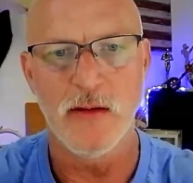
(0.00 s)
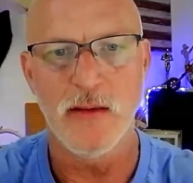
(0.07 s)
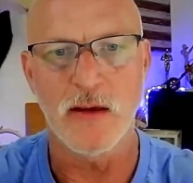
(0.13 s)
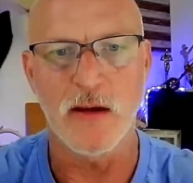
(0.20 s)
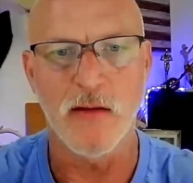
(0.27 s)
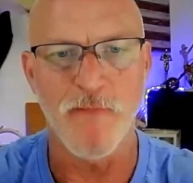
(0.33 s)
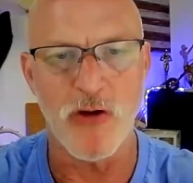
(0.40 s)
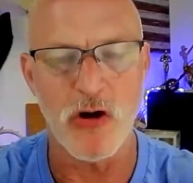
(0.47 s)
The
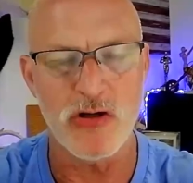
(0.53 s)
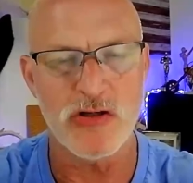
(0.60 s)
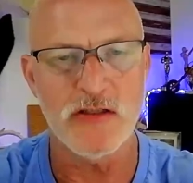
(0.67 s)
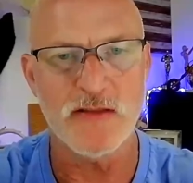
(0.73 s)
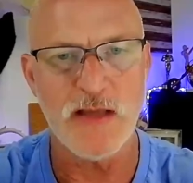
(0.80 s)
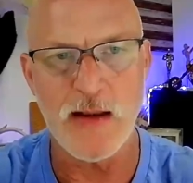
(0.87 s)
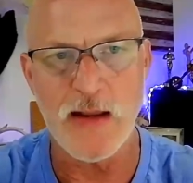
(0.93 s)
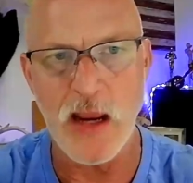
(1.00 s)
conversions
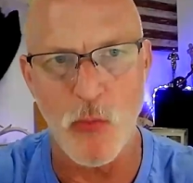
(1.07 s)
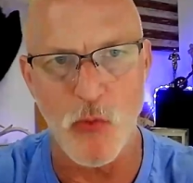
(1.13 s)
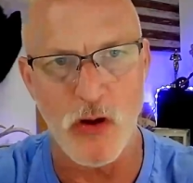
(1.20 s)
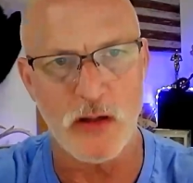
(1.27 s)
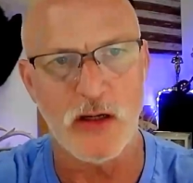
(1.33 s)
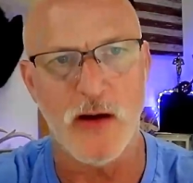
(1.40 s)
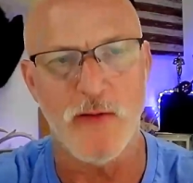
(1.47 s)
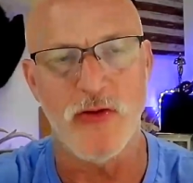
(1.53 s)
on day
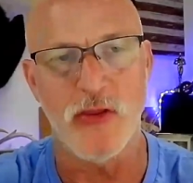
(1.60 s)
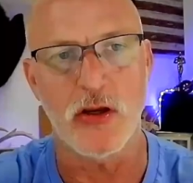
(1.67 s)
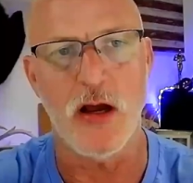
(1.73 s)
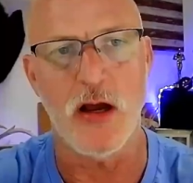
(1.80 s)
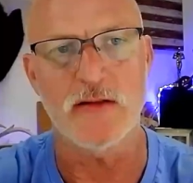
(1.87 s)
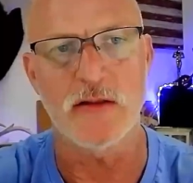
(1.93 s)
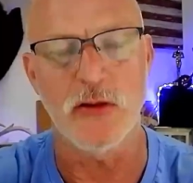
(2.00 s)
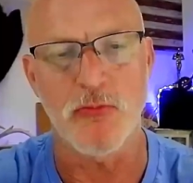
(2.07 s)
1 cover the
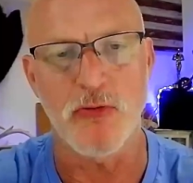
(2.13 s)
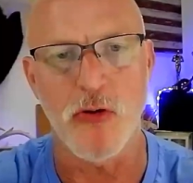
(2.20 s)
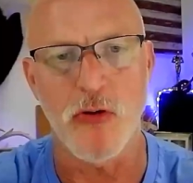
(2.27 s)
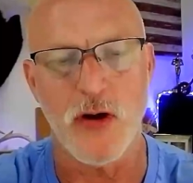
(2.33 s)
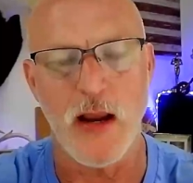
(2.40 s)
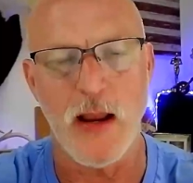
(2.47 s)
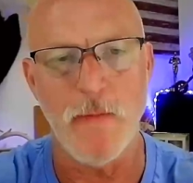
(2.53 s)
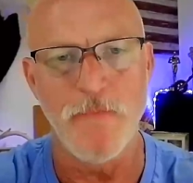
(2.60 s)
cost of the
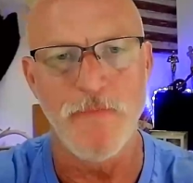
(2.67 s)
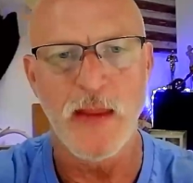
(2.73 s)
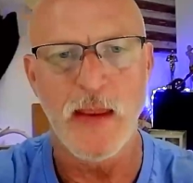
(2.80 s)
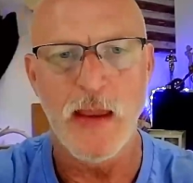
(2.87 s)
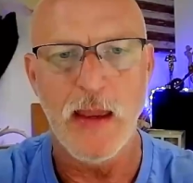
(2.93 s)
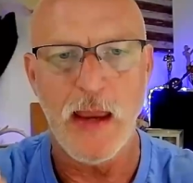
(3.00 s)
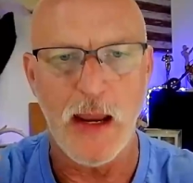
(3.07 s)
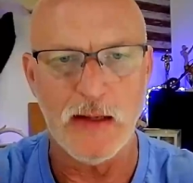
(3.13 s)
program,
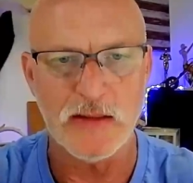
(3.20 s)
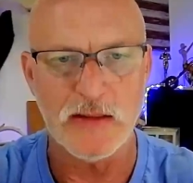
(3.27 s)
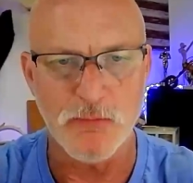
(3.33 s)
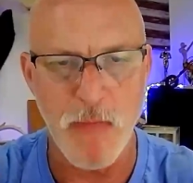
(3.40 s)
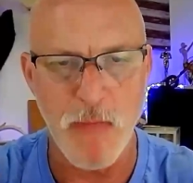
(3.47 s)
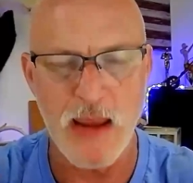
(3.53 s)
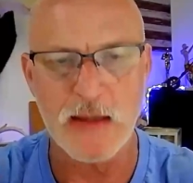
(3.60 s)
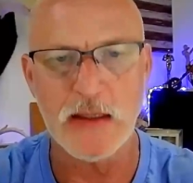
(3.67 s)
and just
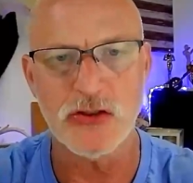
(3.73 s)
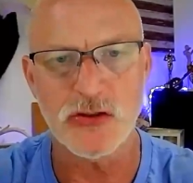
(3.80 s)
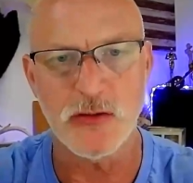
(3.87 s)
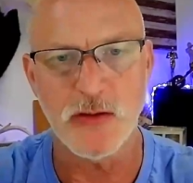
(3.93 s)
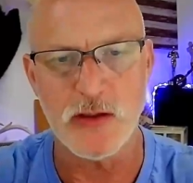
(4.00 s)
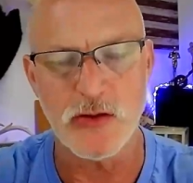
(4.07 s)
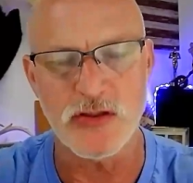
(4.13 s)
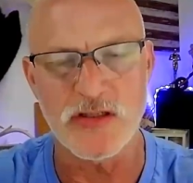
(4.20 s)
making sure
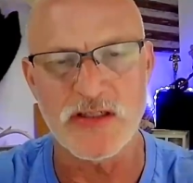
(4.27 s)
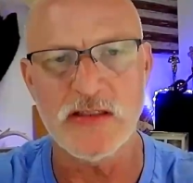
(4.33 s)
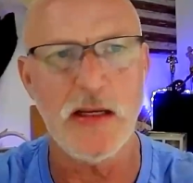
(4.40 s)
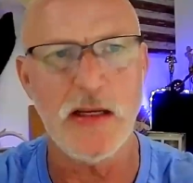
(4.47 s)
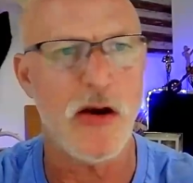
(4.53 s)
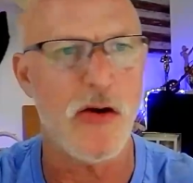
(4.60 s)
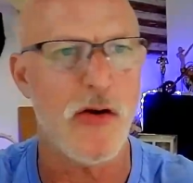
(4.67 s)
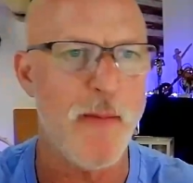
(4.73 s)
that your
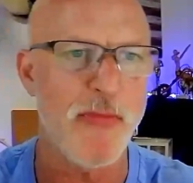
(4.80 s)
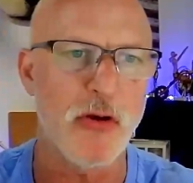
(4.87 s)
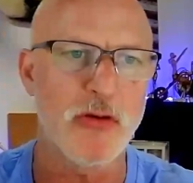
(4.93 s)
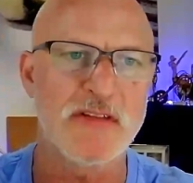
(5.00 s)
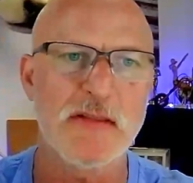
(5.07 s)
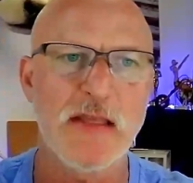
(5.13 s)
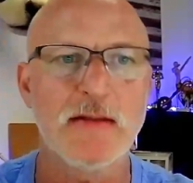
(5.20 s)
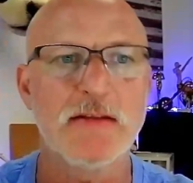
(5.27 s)
CRM,
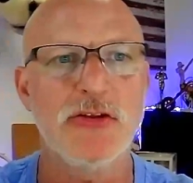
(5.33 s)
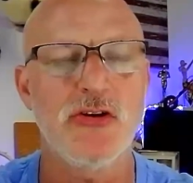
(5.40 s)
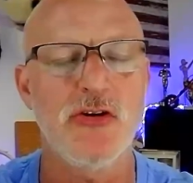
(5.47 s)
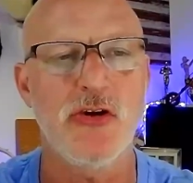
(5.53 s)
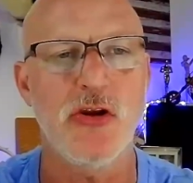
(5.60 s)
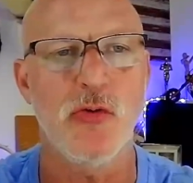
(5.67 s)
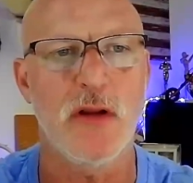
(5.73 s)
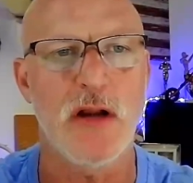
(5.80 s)
those things that you're
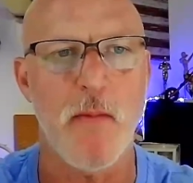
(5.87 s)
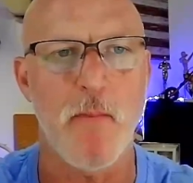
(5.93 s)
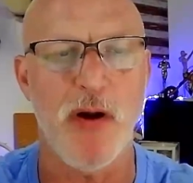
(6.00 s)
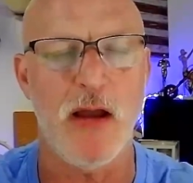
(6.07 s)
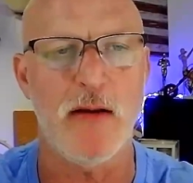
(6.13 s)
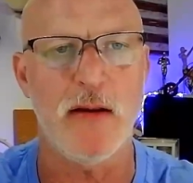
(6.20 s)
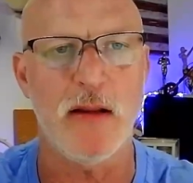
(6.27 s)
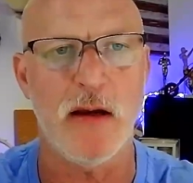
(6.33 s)
doing are
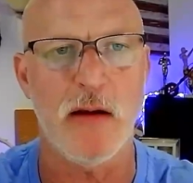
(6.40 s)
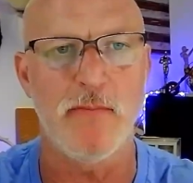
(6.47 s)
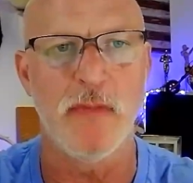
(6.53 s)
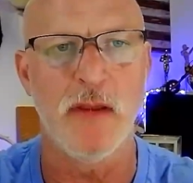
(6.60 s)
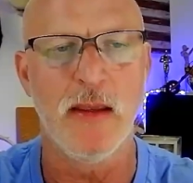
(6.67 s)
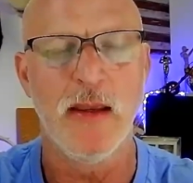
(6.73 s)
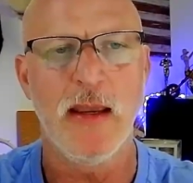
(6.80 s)
buttoned up.